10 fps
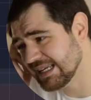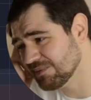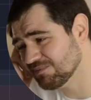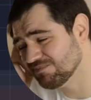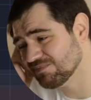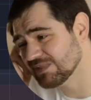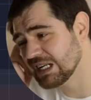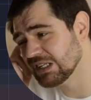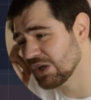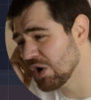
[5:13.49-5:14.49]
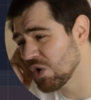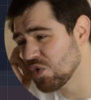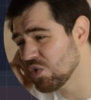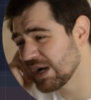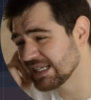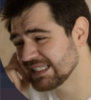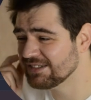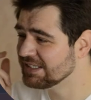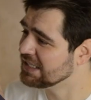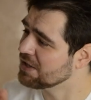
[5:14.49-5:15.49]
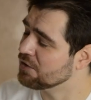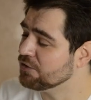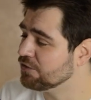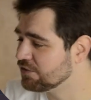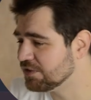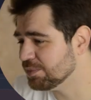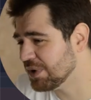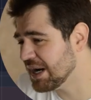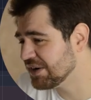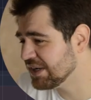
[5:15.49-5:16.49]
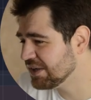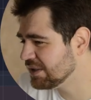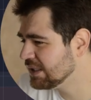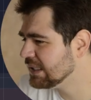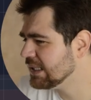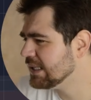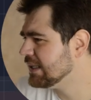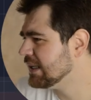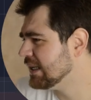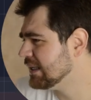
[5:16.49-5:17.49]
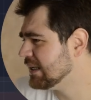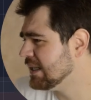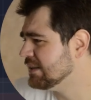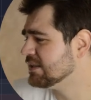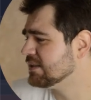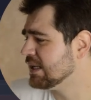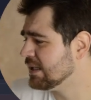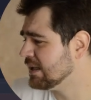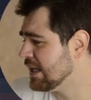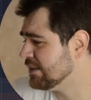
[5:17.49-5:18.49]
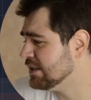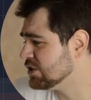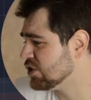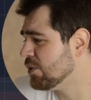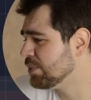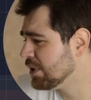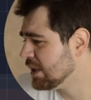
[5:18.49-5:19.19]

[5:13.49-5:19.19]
low activity of the buyer here at the top,